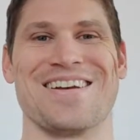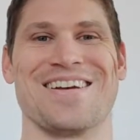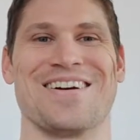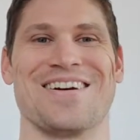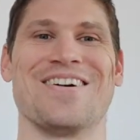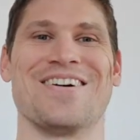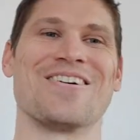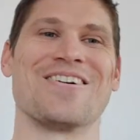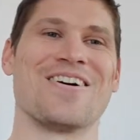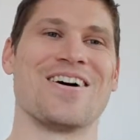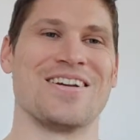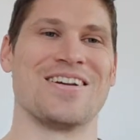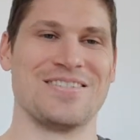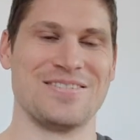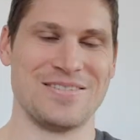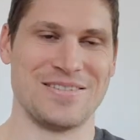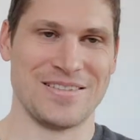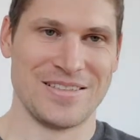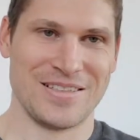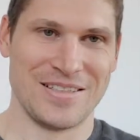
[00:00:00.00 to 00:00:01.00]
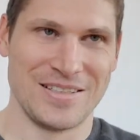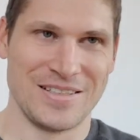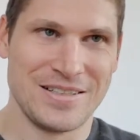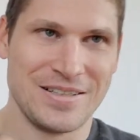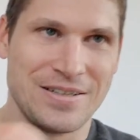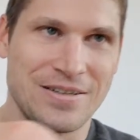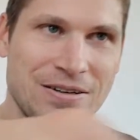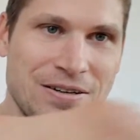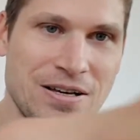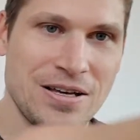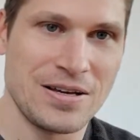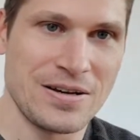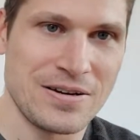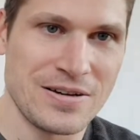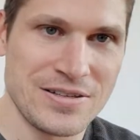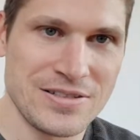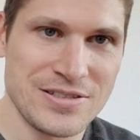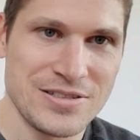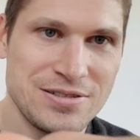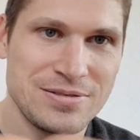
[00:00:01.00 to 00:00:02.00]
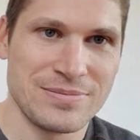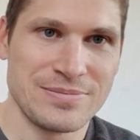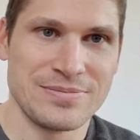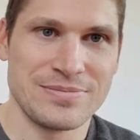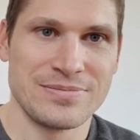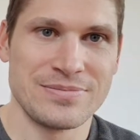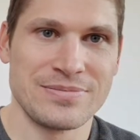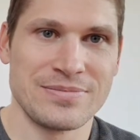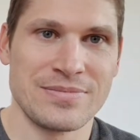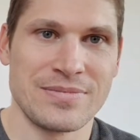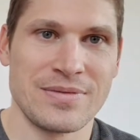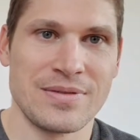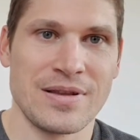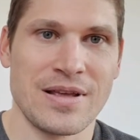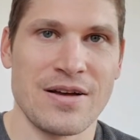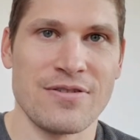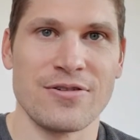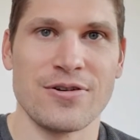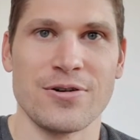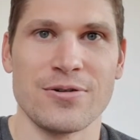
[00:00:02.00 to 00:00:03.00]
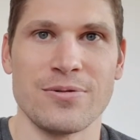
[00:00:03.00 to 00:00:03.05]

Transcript: All right. Okay, guys. Have a good